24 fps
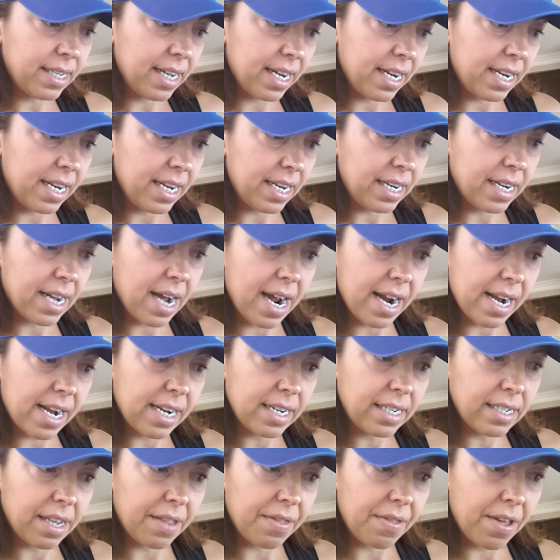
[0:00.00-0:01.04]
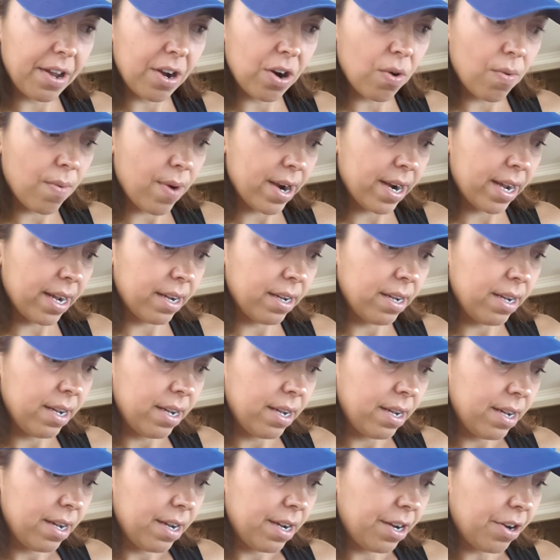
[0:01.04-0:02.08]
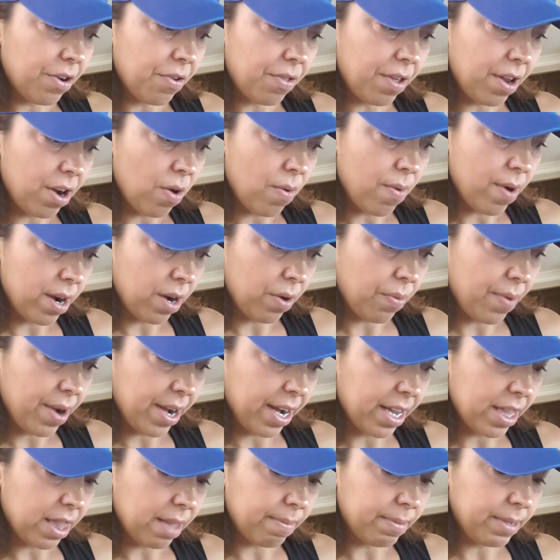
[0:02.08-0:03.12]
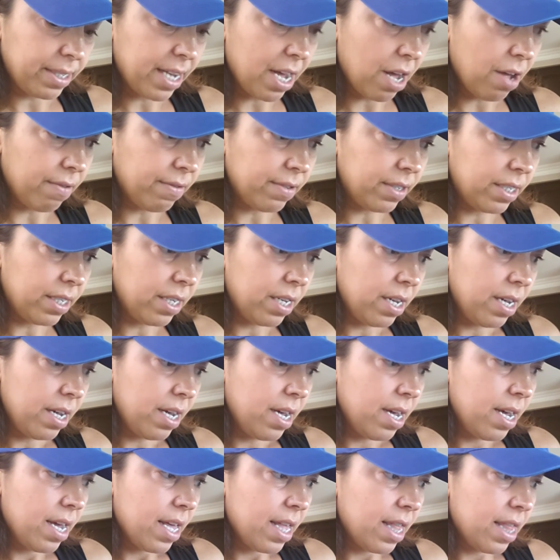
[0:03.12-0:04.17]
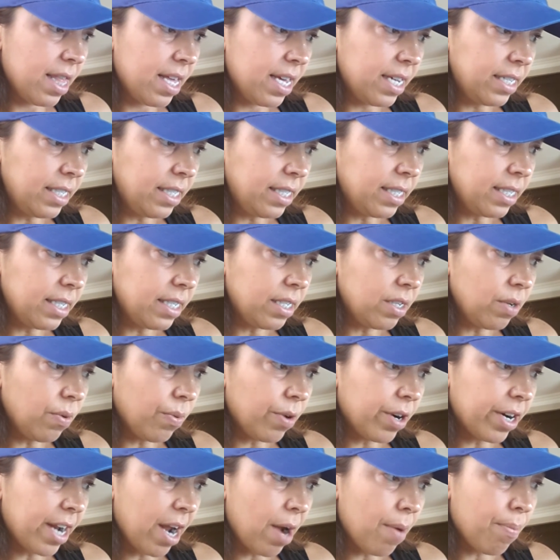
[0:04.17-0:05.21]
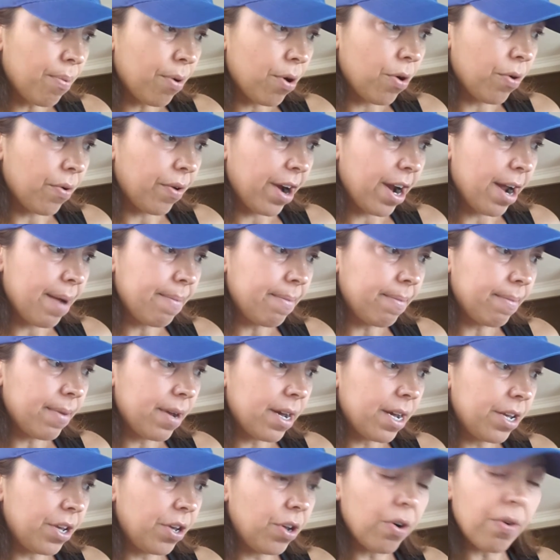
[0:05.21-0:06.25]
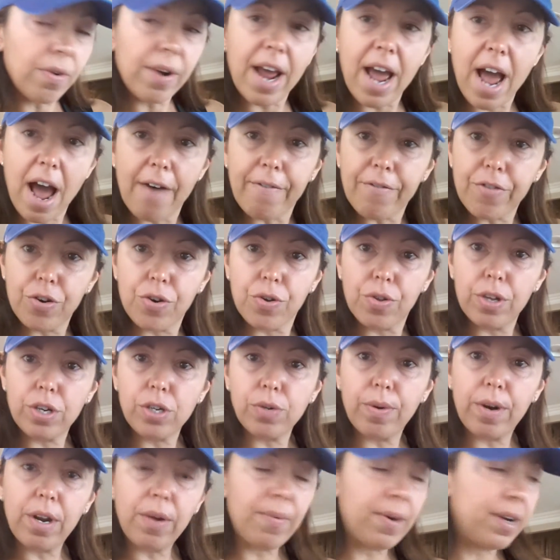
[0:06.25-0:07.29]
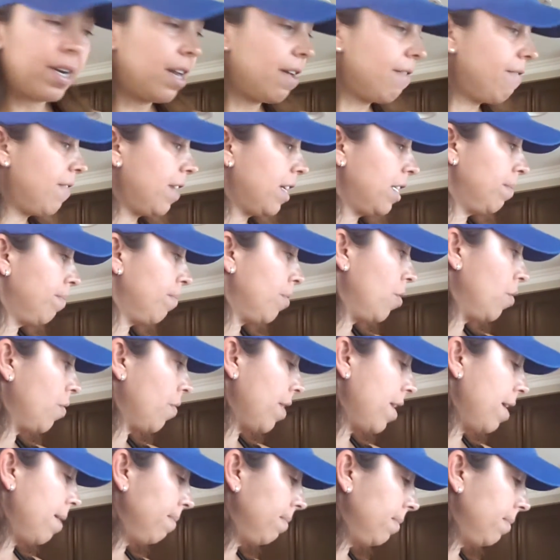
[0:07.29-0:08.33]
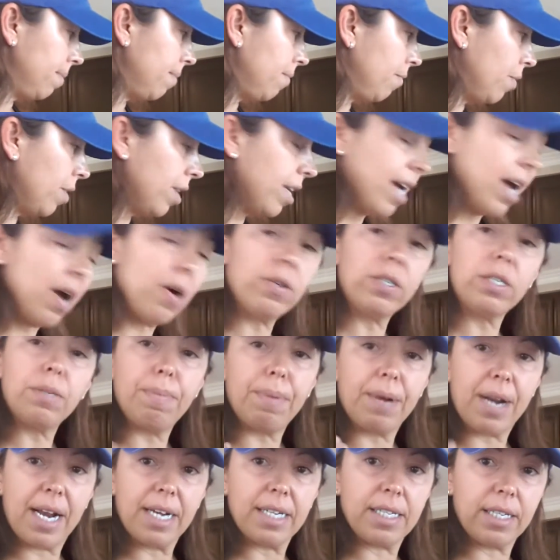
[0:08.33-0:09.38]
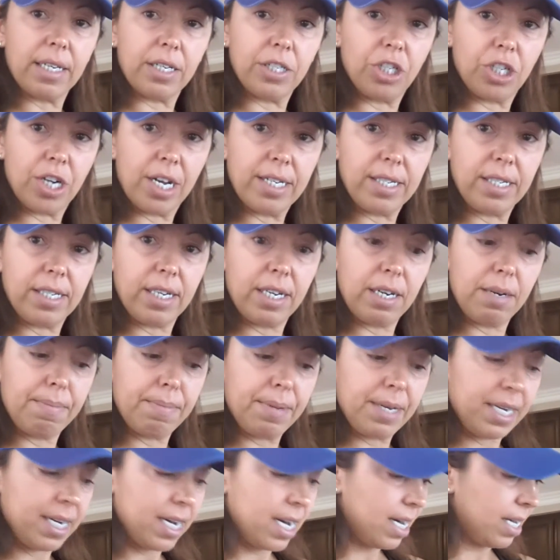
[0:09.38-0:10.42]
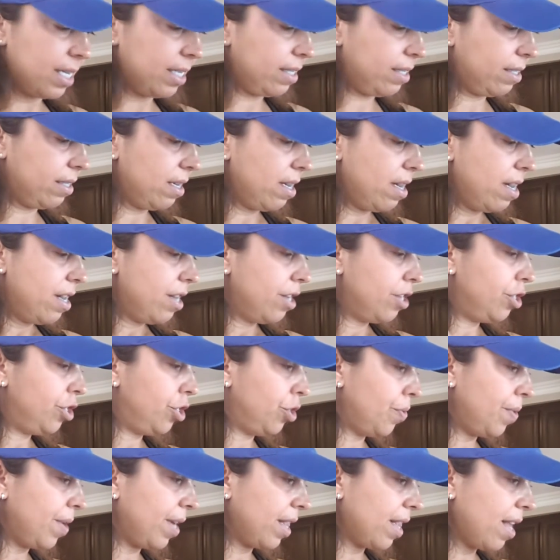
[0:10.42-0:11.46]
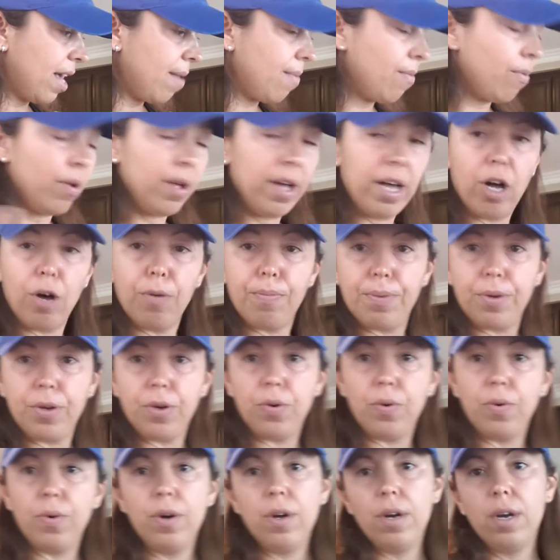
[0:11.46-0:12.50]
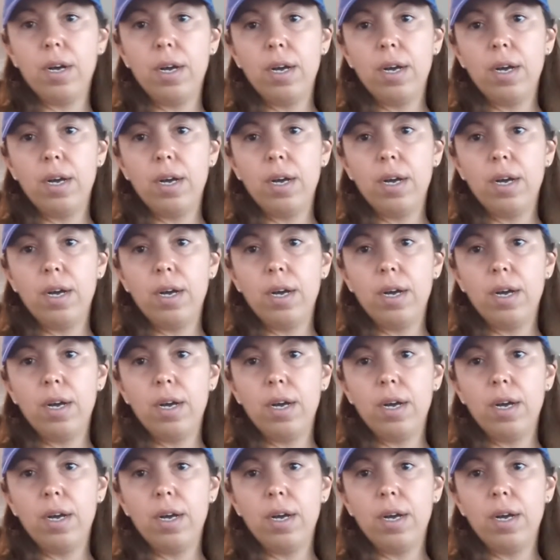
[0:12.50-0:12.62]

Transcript: they need guidance and they don't want to, they don't want to wing it themselves. This is a workout program. You don't have to do the 21-day fix program workouts, but I suggest it because doing them will help you